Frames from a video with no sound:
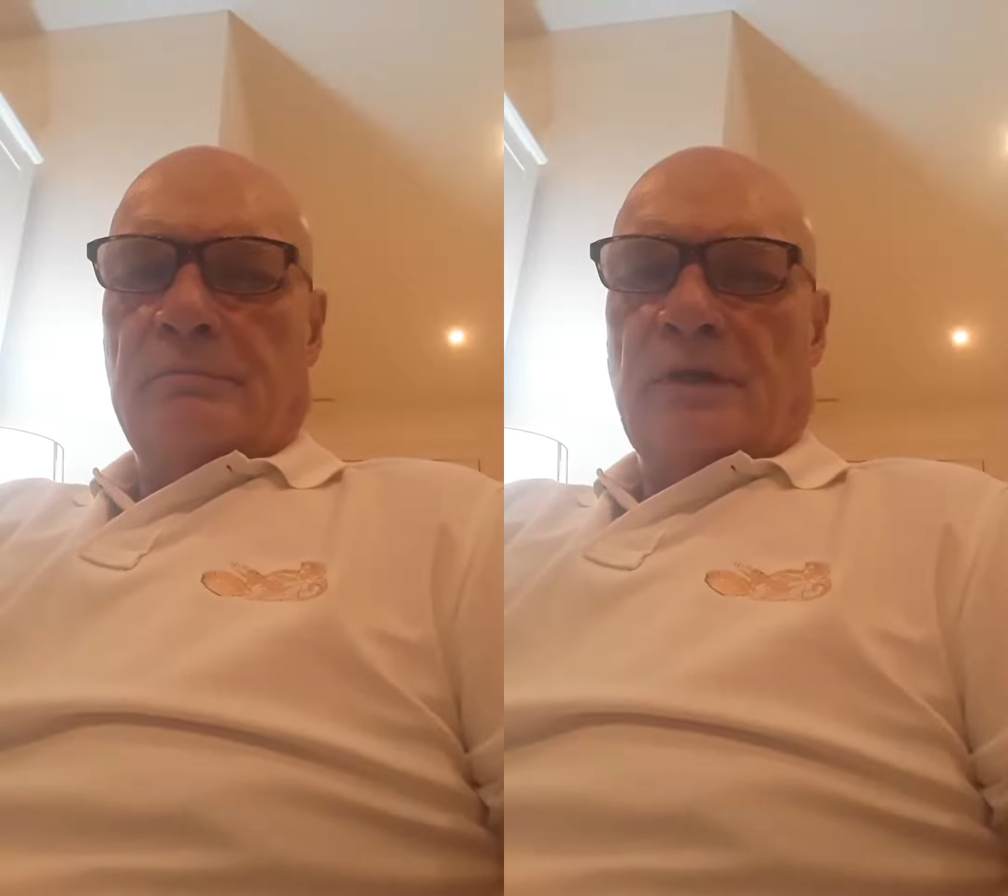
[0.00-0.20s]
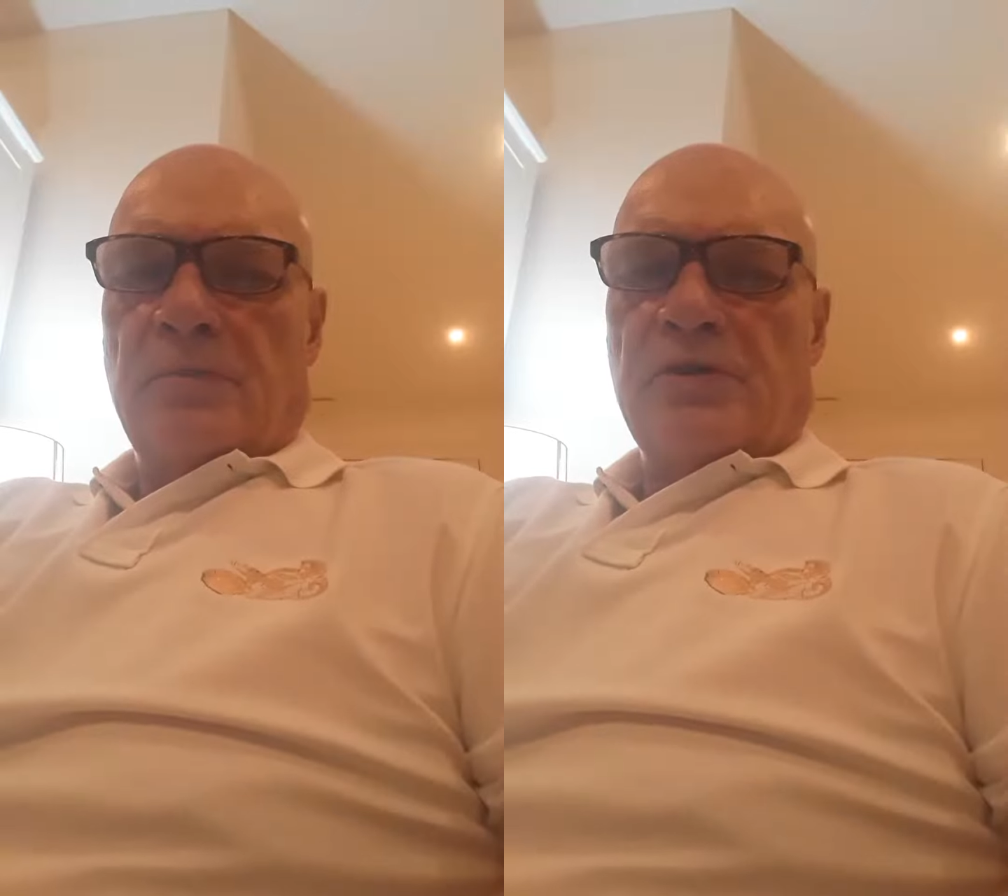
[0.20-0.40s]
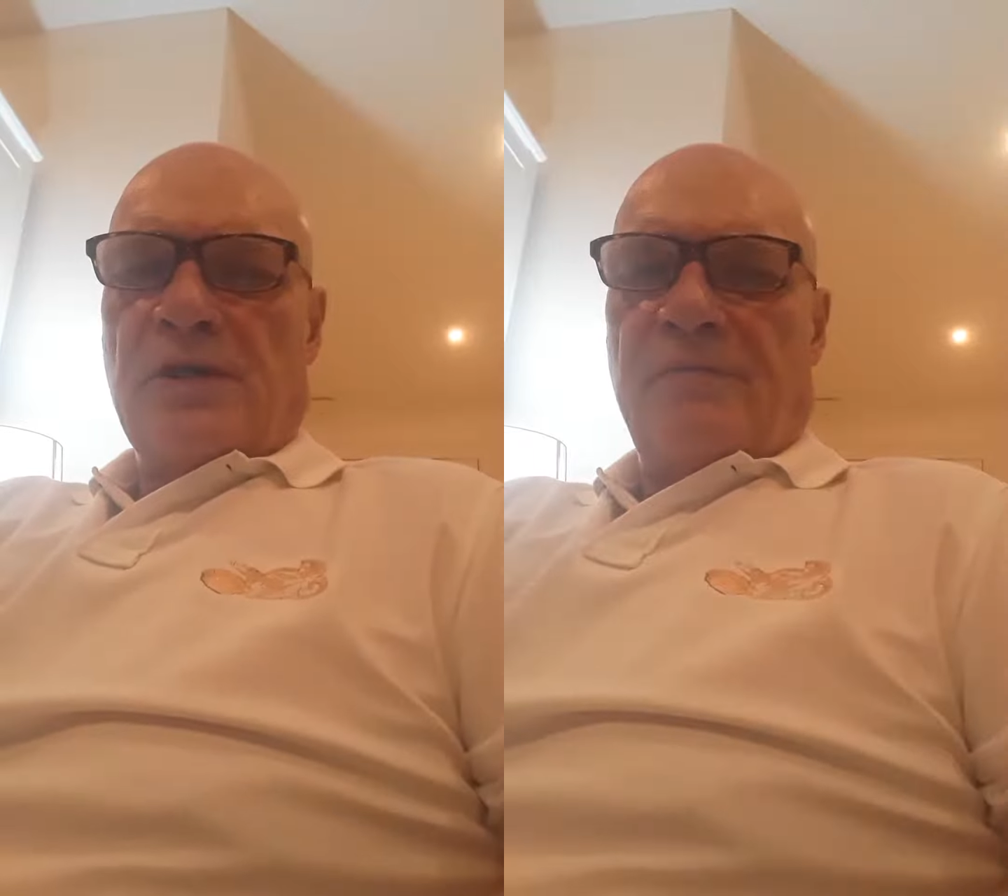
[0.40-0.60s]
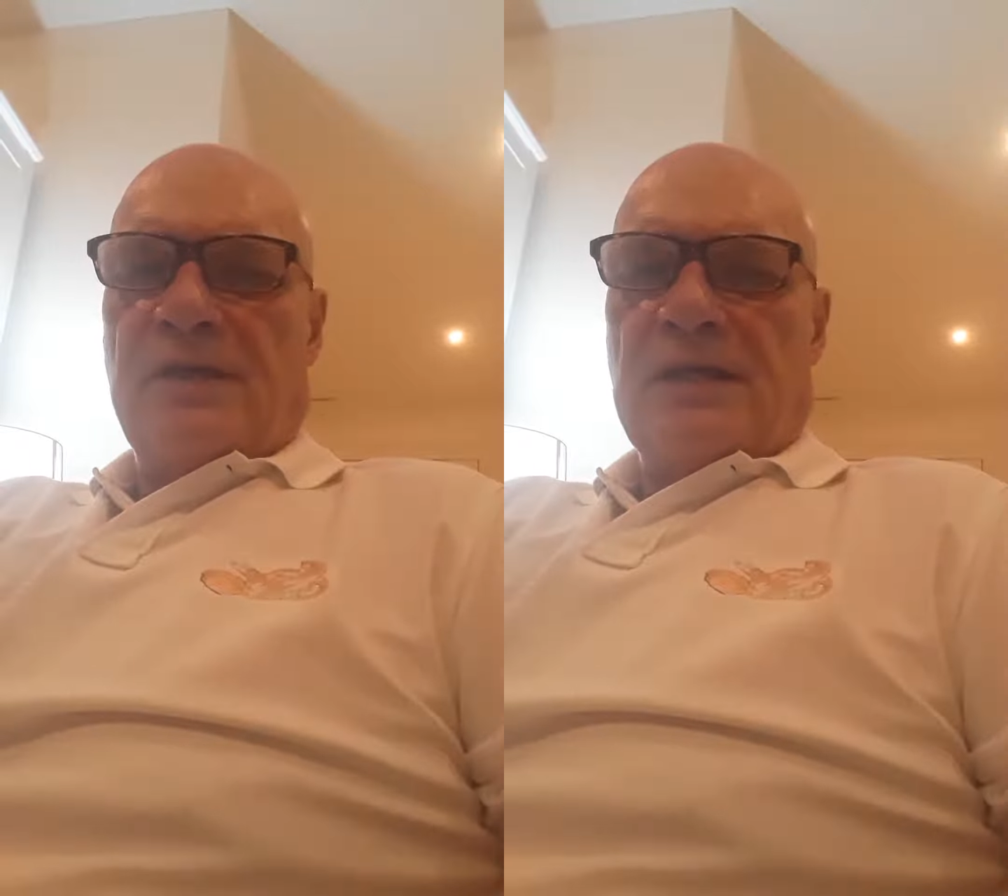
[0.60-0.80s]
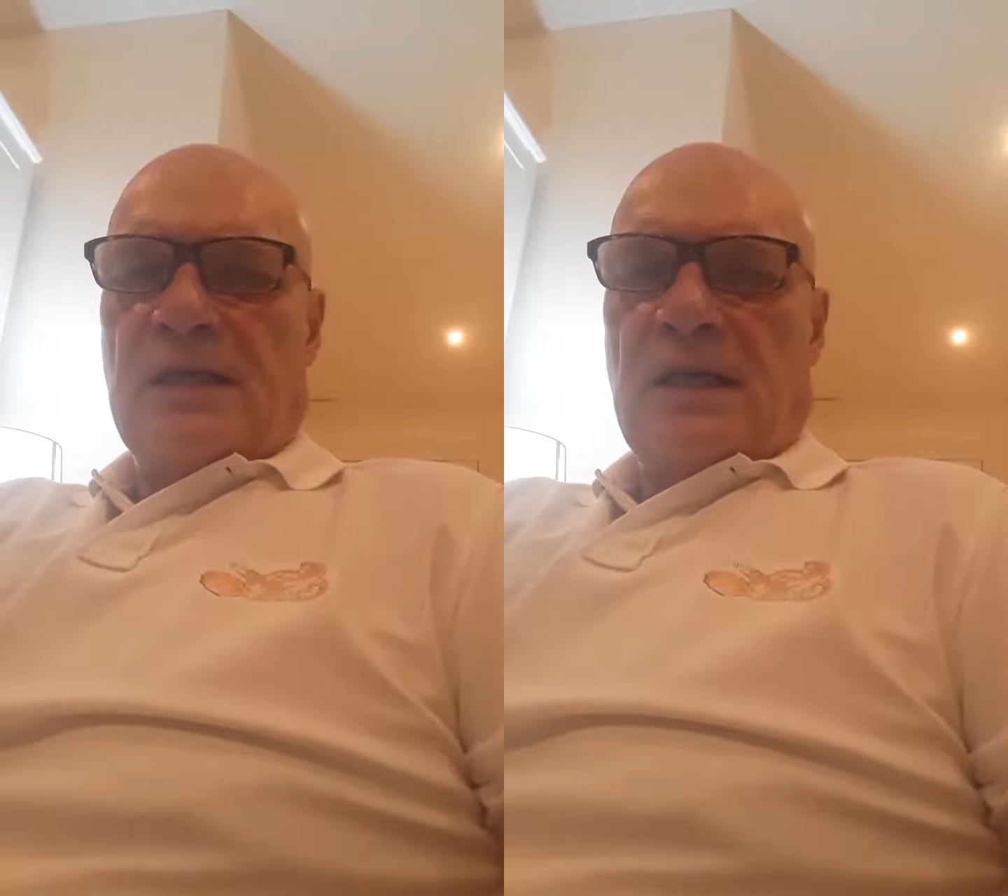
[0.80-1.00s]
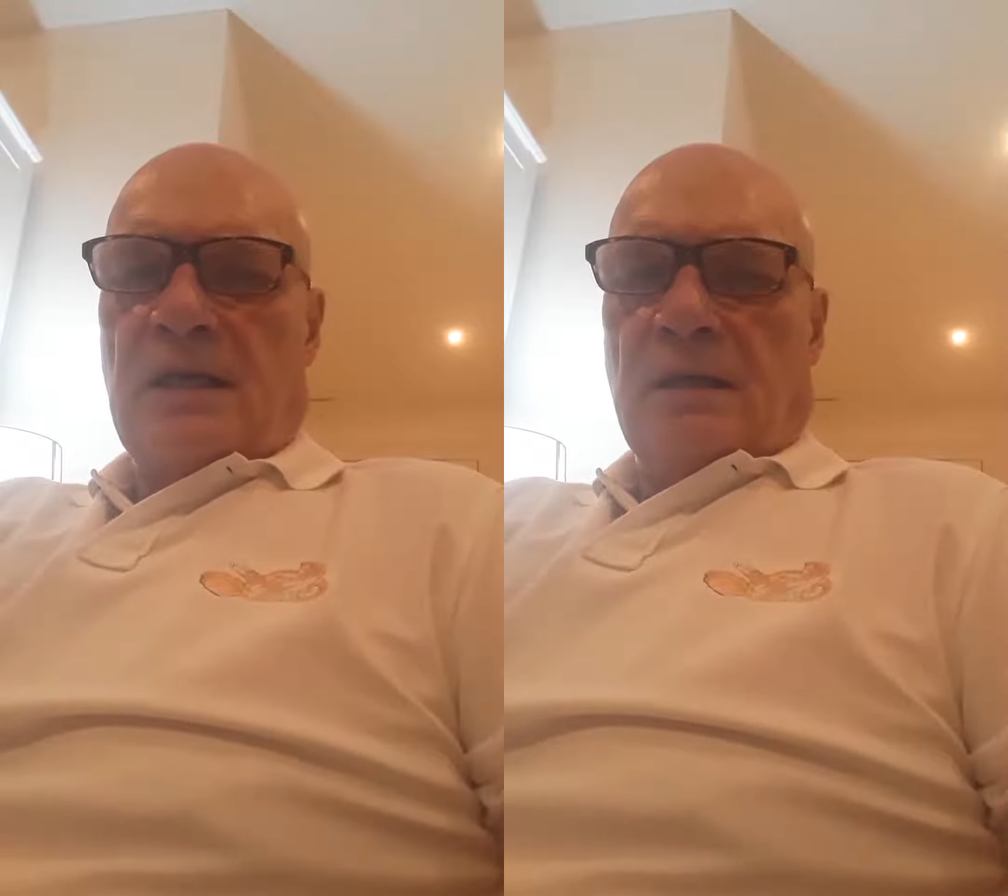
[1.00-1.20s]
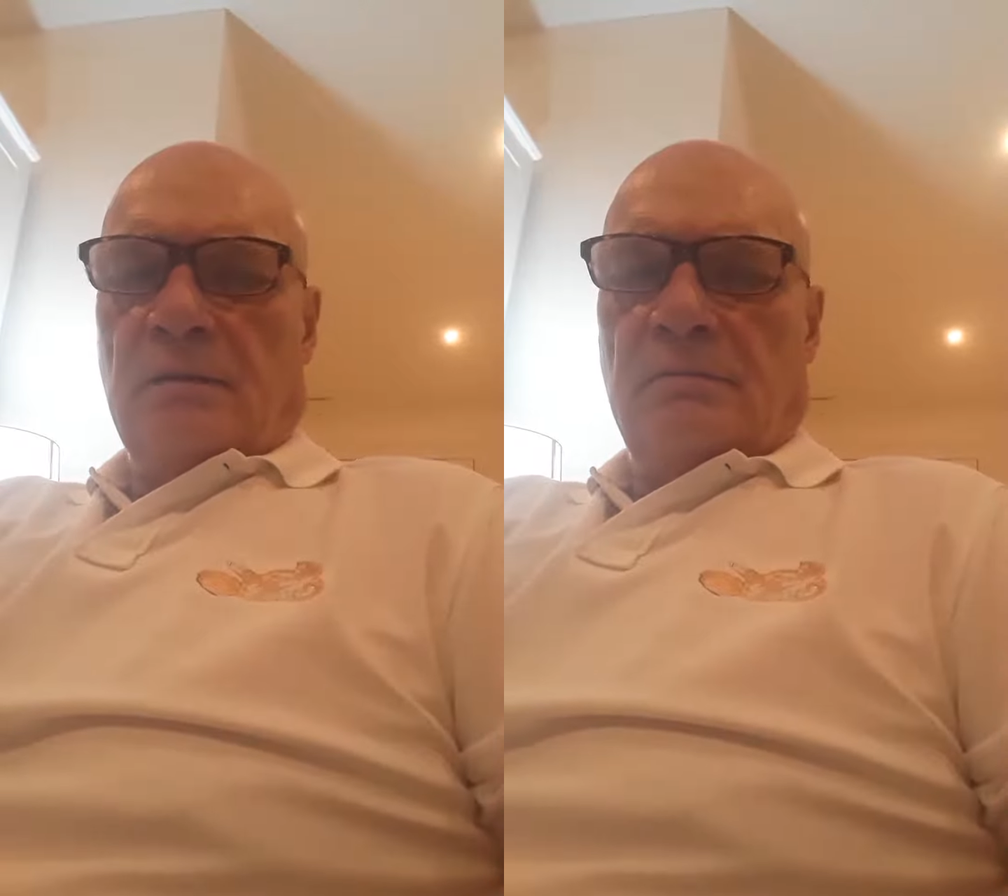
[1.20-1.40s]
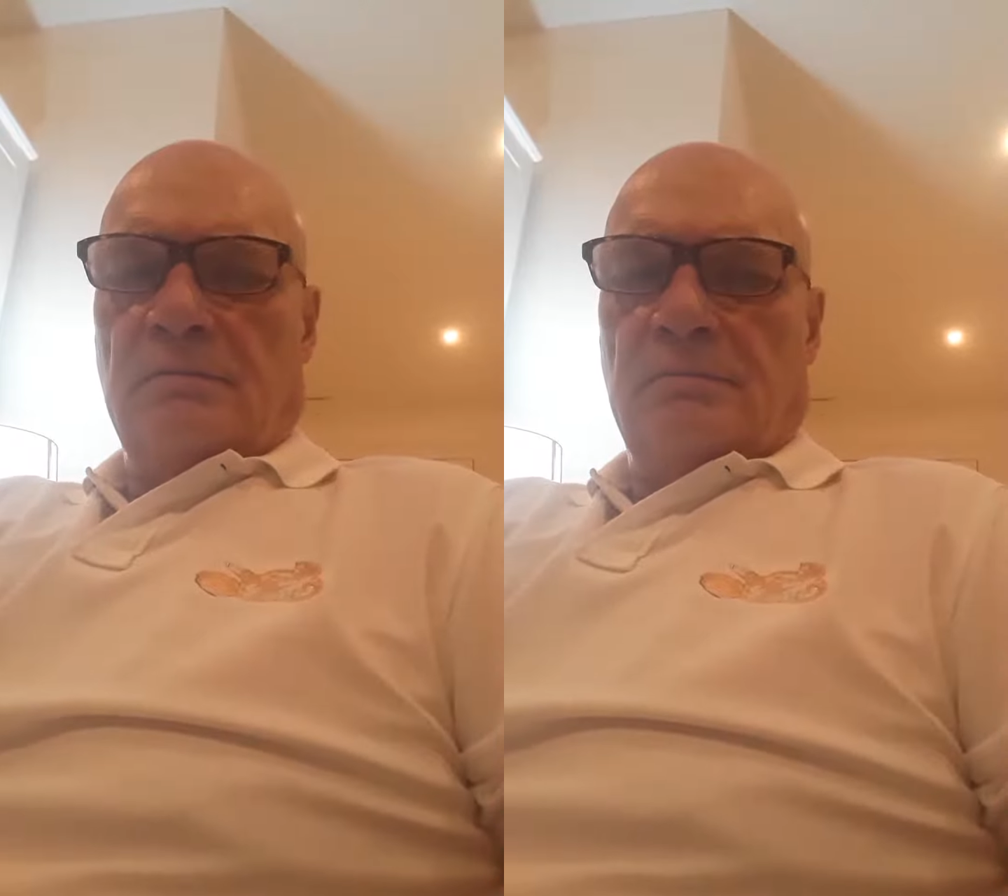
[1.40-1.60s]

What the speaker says: number 17.